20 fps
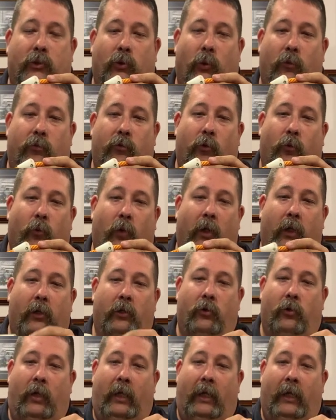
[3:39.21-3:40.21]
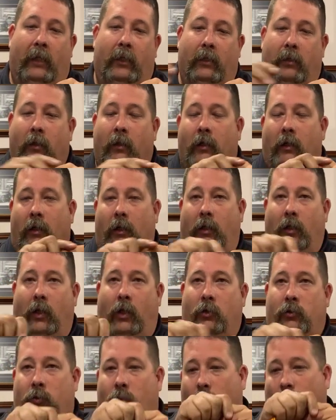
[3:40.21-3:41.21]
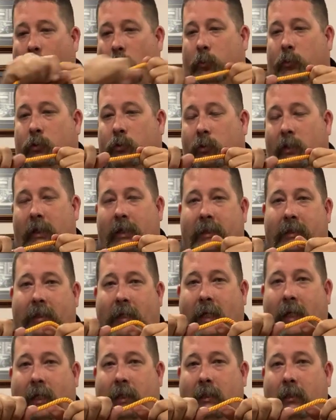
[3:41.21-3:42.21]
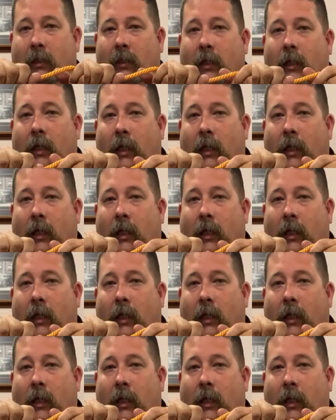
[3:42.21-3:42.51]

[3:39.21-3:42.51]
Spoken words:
So if you're running your hand along the rope and you hit that